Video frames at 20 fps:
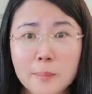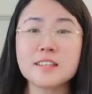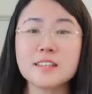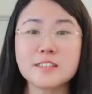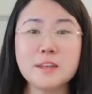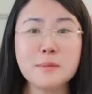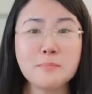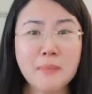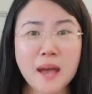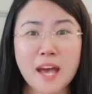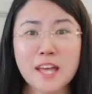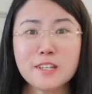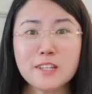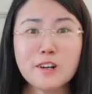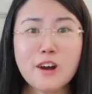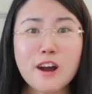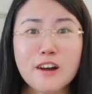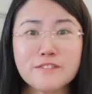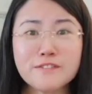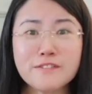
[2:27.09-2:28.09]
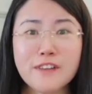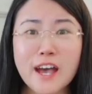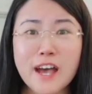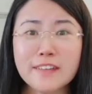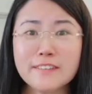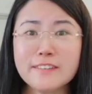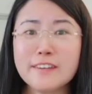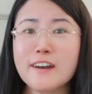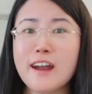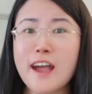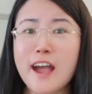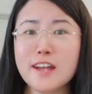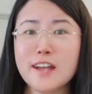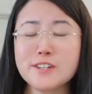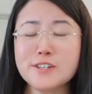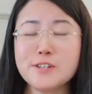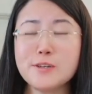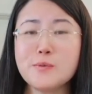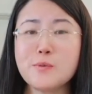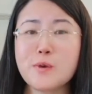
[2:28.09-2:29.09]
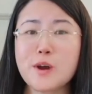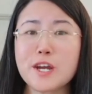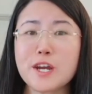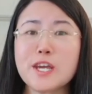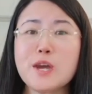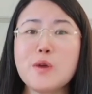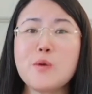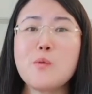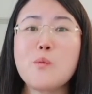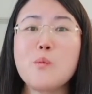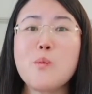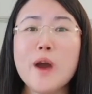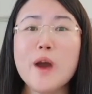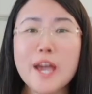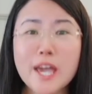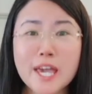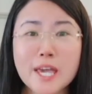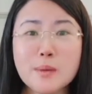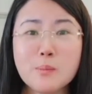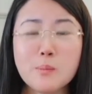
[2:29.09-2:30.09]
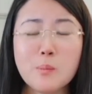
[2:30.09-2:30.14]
As a matter of fact, they're actually working way